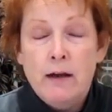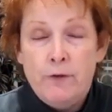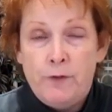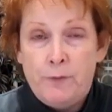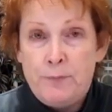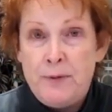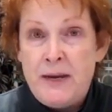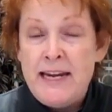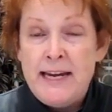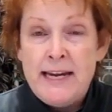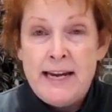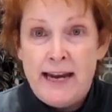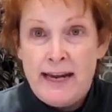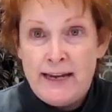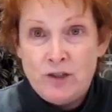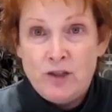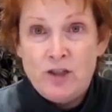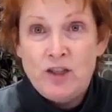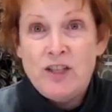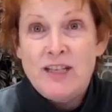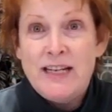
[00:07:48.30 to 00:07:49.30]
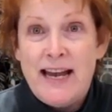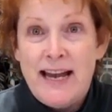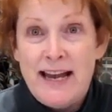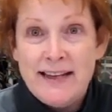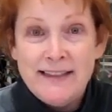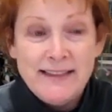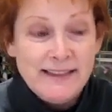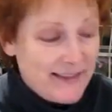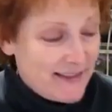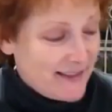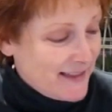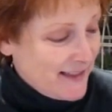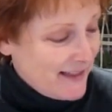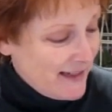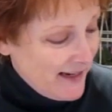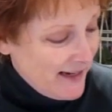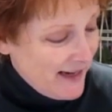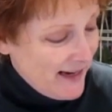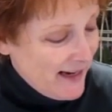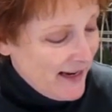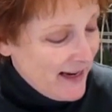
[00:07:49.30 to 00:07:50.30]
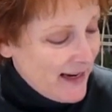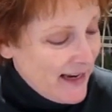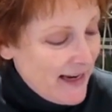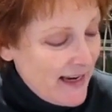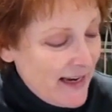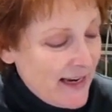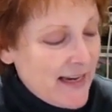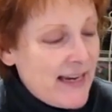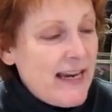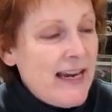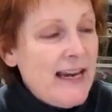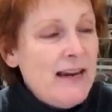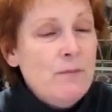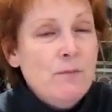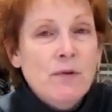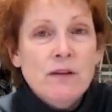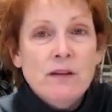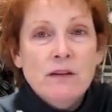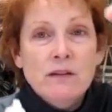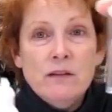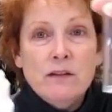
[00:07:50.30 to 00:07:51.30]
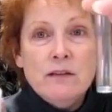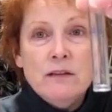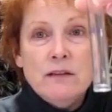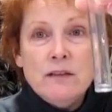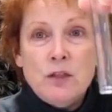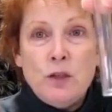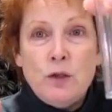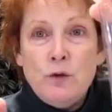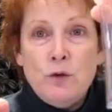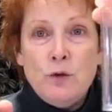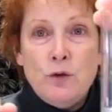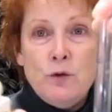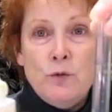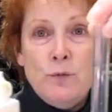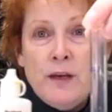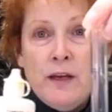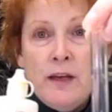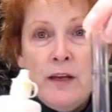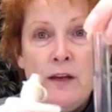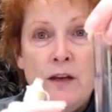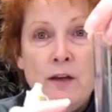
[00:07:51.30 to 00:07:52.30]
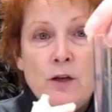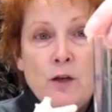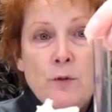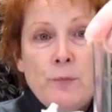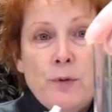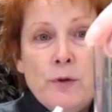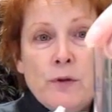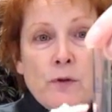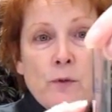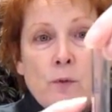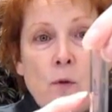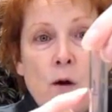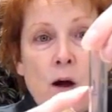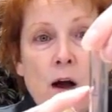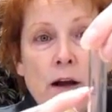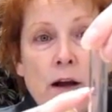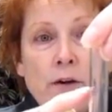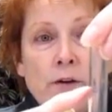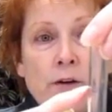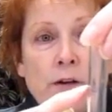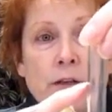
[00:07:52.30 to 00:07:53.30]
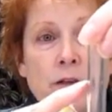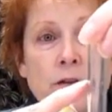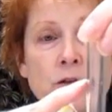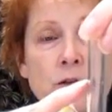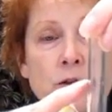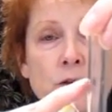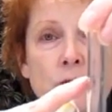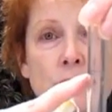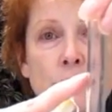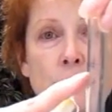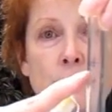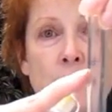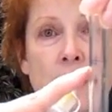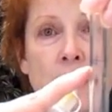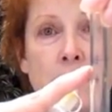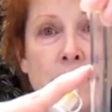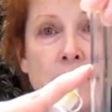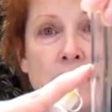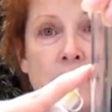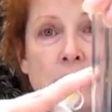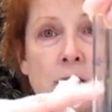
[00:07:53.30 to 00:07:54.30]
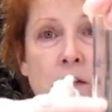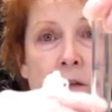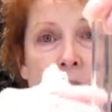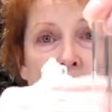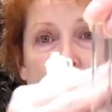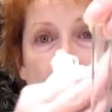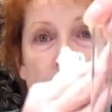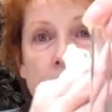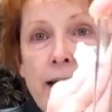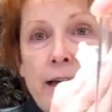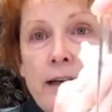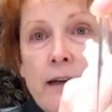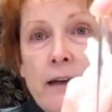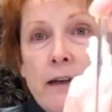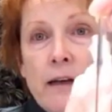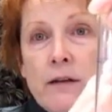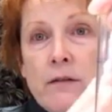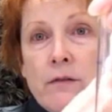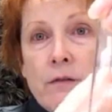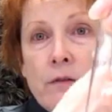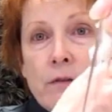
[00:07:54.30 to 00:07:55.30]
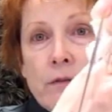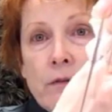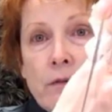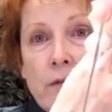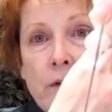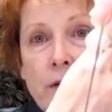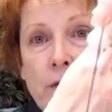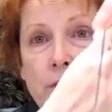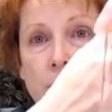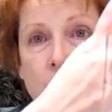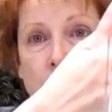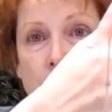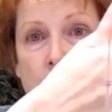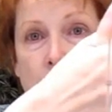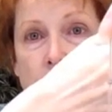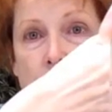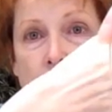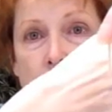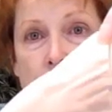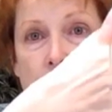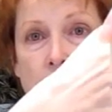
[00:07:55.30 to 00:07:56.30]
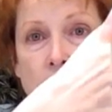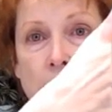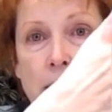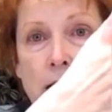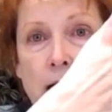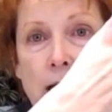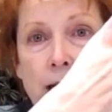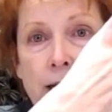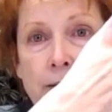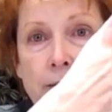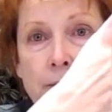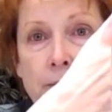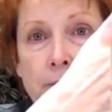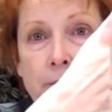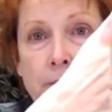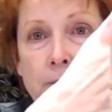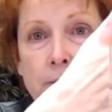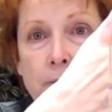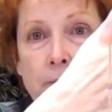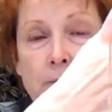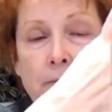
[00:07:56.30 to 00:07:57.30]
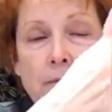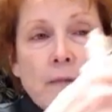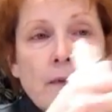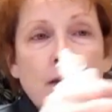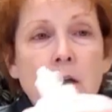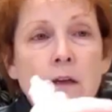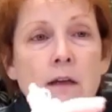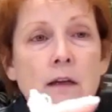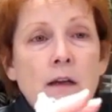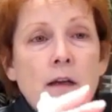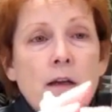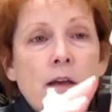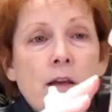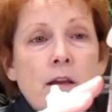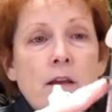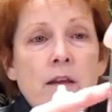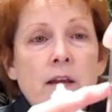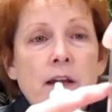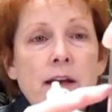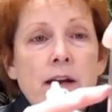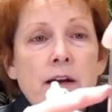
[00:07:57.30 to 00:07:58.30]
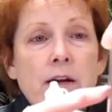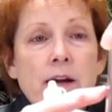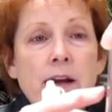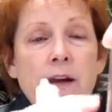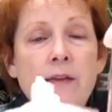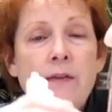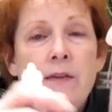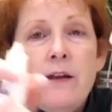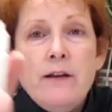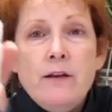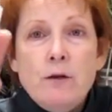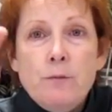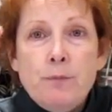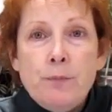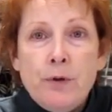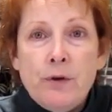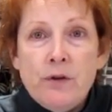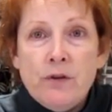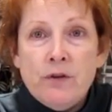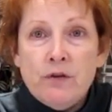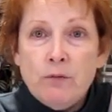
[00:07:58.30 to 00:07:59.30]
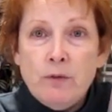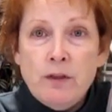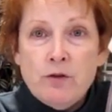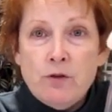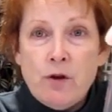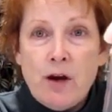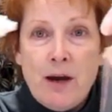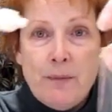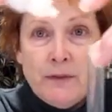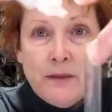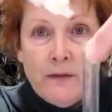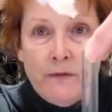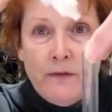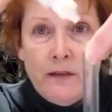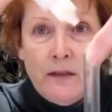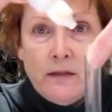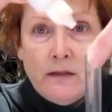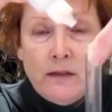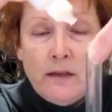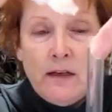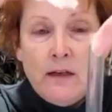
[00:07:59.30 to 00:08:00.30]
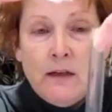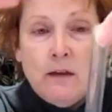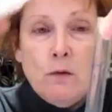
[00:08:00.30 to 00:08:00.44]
of pH test. It came with a little tube. You put the water in the tube up to the line. I don't know if you can see the line there. And then you put three drops of this in